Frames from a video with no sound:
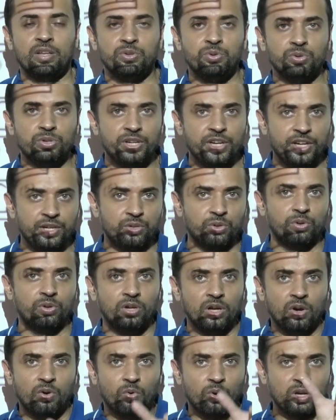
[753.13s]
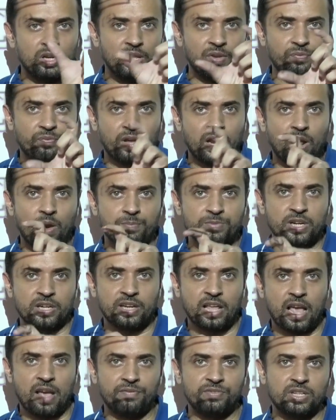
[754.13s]
you need to only if one
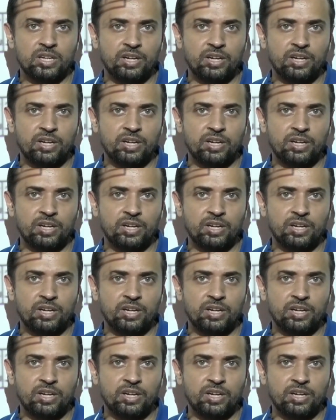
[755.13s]
object have